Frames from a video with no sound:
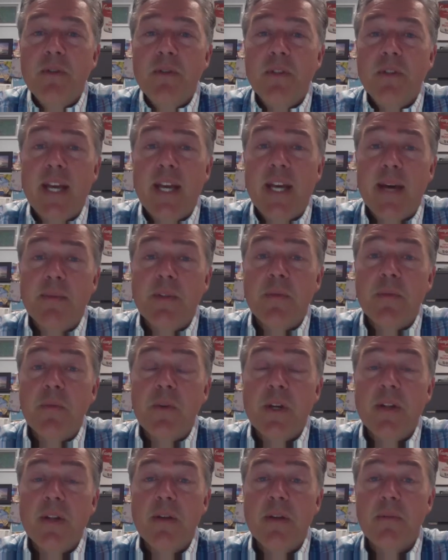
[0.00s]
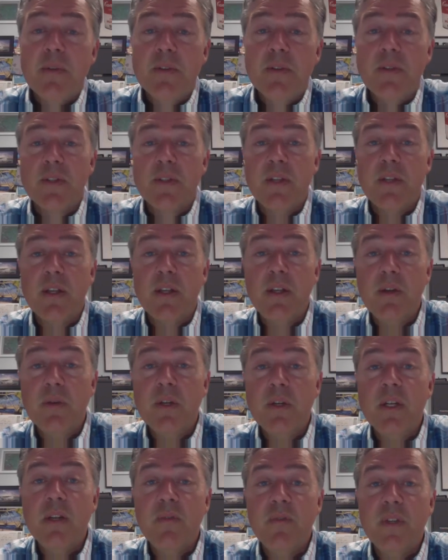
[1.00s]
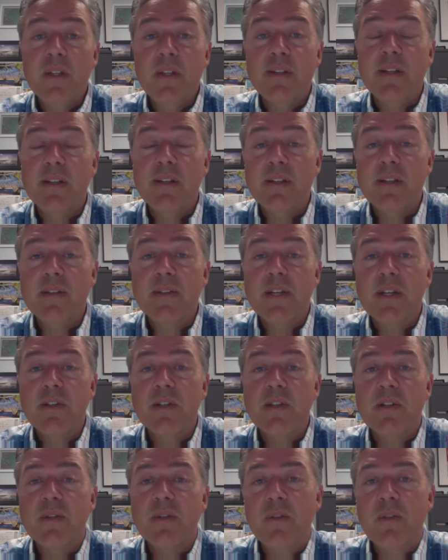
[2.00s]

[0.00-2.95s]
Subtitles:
tabs, and one of them is a Unity Field Healing section.